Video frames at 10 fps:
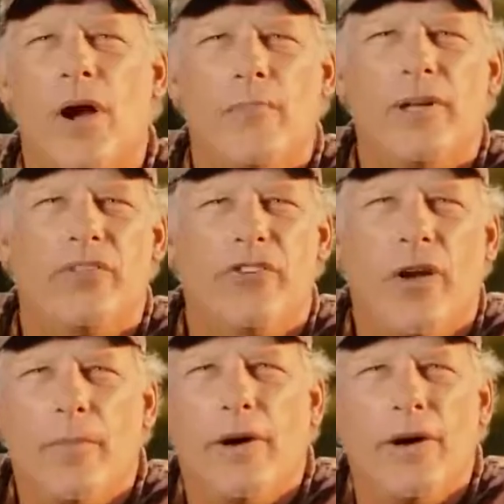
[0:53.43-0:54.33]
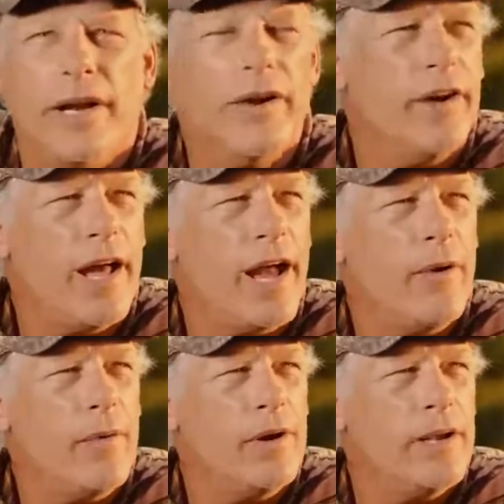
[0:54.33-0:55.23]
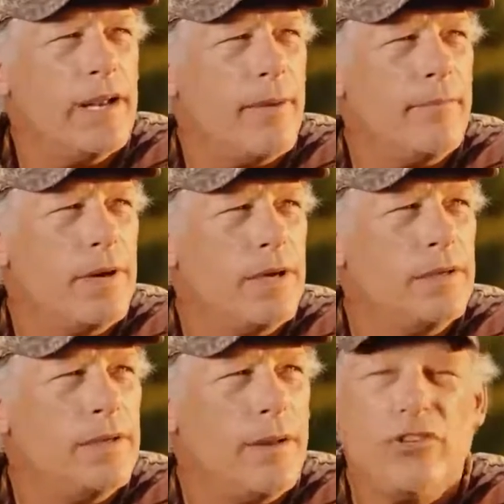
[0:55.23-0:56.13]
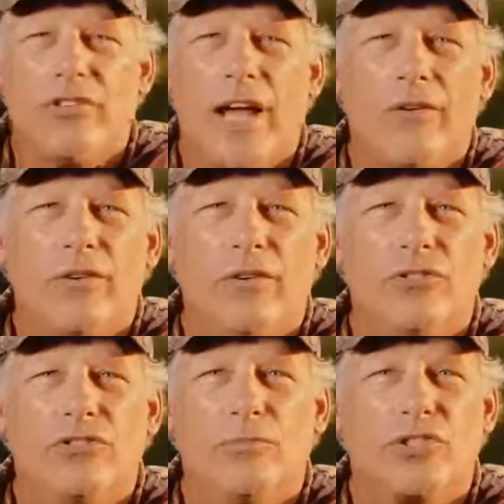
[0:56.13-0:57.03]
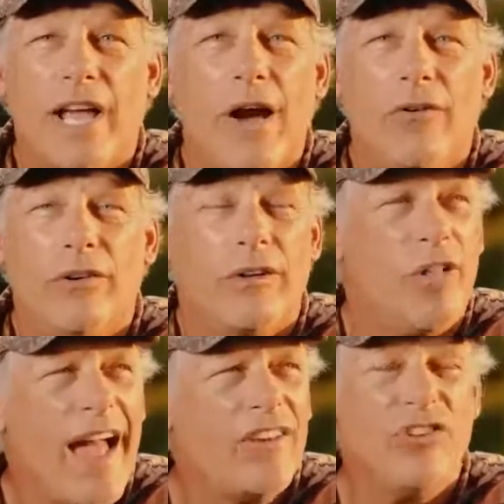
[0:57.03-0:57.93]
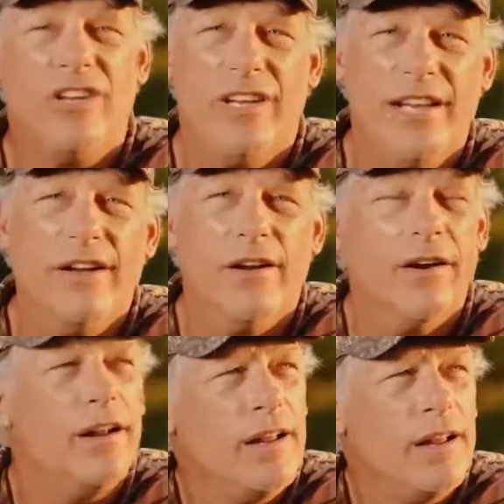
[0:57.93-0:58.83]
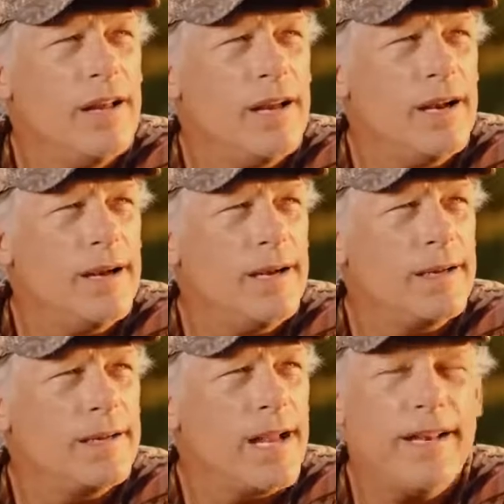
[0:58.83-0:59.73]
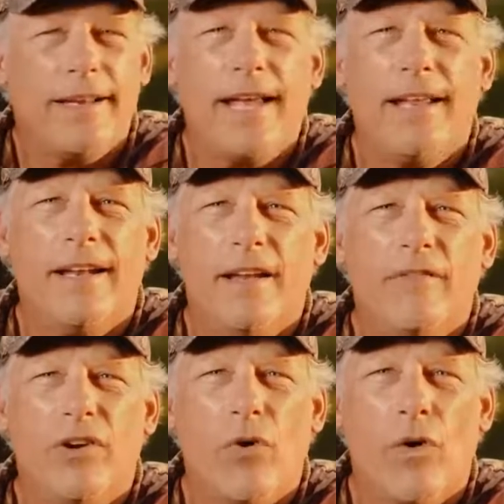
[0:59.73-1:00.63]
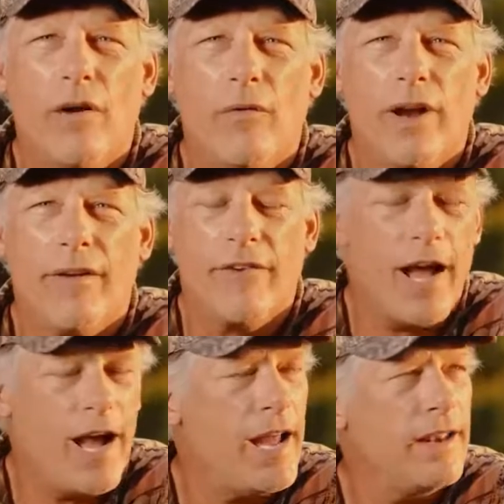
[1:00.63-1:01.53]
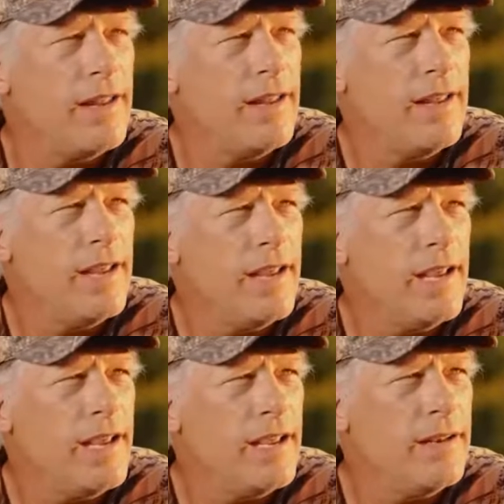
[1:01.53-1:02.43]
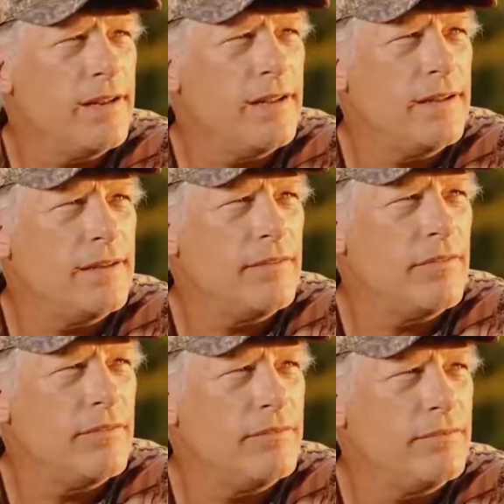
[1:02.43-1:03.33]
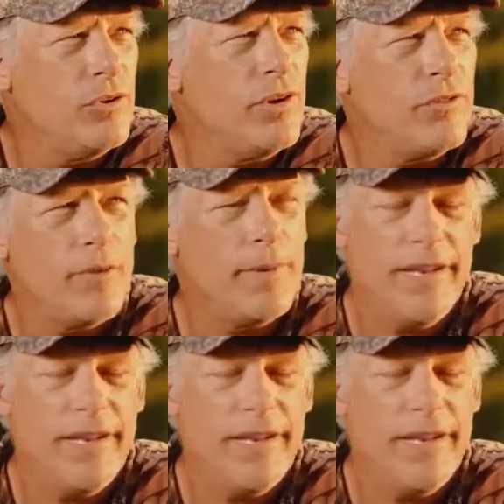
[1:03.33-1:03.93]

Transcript: are midsummer here in Iowa, and I'm just out doing some scouting, glassing deer, kind of taking an inventory of what I've got, and doing it from